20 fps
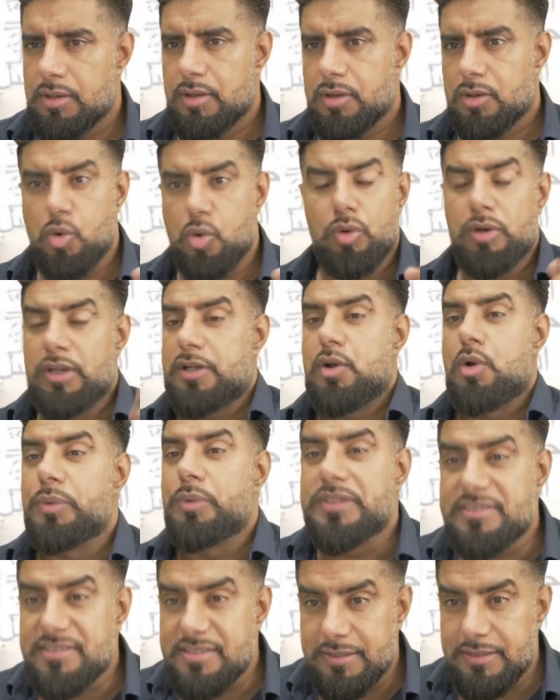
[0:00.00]
Call it
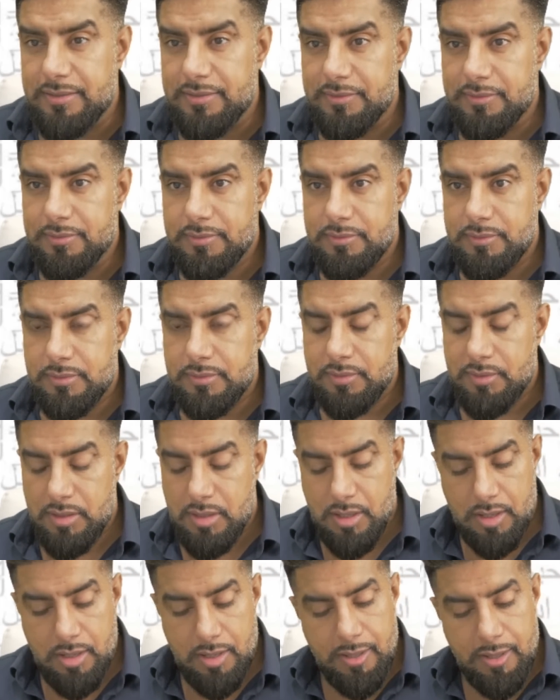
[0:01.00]
coincidence.
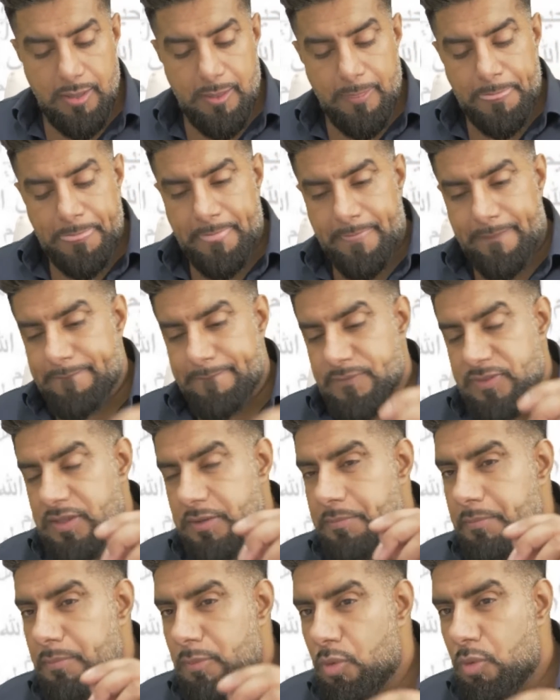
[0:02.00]

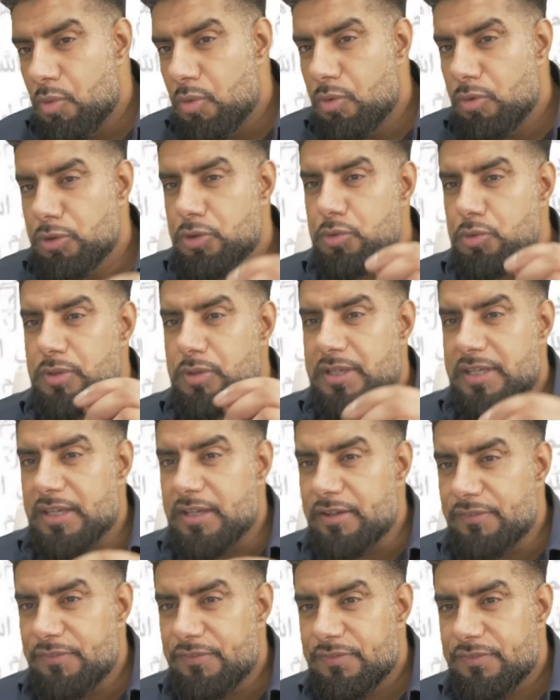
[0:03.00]
The more you
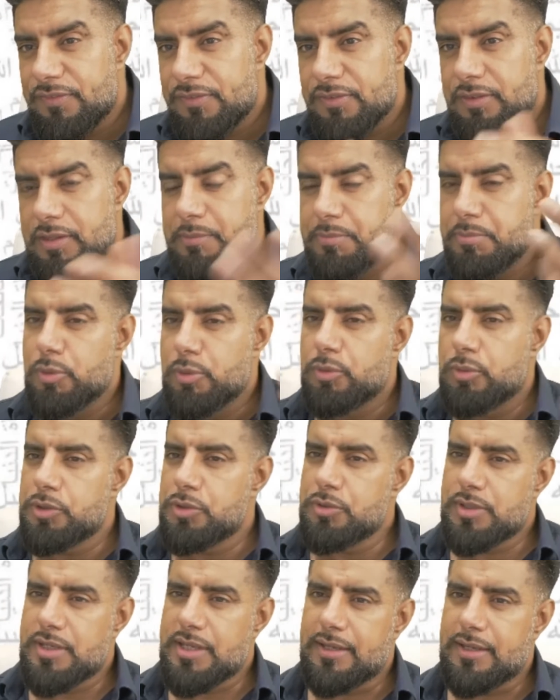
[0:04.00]
give, the more
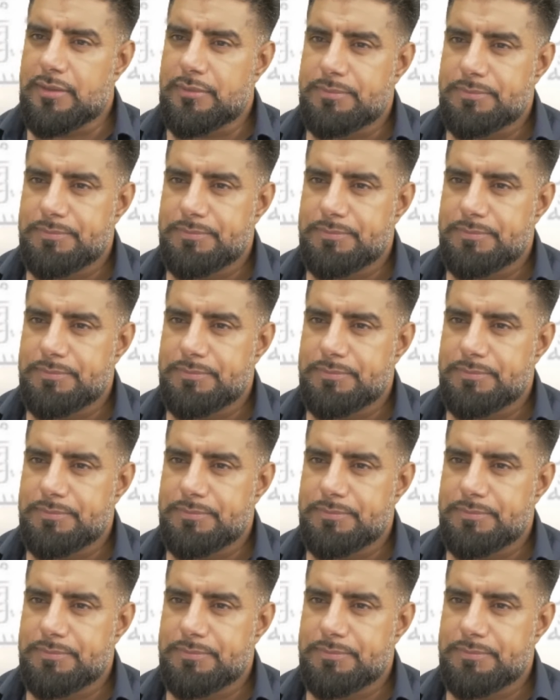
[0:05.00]
you get.